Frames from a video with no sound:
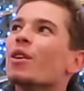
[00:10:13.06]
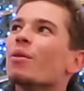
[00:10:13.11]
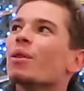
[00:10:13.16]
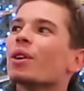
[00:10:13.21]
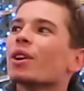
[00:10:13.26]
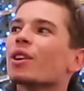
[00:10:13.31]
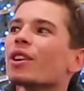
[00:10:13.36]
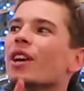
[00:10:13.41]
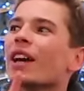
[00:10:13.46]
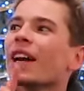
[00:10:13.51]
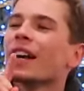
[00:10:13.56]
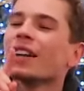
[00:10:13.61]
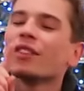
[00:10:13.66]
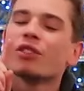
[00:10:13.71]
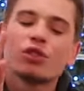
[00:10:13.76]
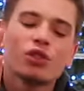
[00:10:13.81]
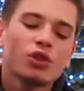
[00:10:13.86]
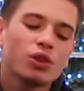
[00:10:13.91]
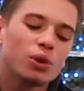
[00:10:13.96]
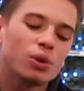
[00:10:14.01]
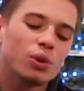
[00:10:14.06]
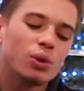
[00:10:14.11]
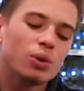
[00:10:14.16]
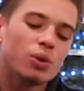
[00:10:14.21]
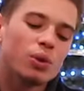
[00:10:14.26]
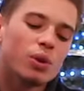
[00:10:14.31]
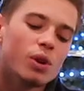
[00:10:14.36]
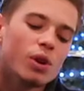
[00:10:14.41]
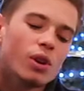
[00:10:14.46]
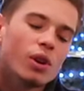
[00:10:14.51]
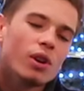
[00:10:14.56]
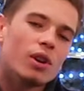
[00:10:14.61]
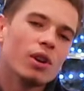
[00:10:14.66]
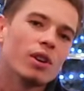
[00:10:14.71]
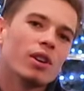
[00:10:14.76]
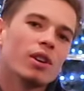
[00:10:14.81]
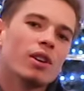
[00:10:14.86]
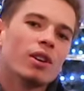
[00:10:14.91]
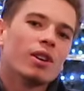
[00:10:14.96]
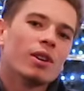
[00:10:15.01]
We're going to head to
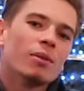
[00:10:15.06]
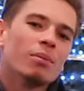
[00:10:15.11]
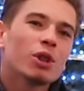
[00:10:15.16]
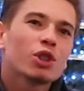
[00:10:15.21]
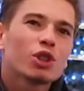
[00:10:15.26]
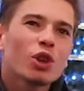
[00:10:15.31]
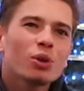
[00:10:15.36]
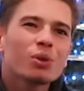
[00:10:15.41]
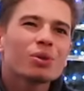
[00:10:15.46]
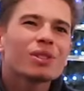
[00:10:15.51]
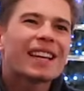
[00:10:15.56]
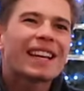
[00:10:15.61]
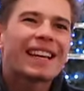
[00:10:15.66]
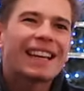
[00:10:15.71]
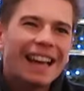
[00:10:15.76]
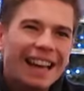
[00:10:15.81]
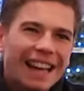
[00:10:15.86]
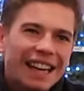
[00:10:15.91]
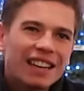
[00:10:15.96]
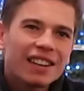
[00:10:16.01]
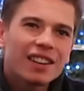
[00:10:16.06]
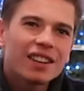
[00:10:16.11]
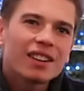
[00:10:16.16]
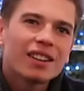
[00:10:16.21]
McDonald's again.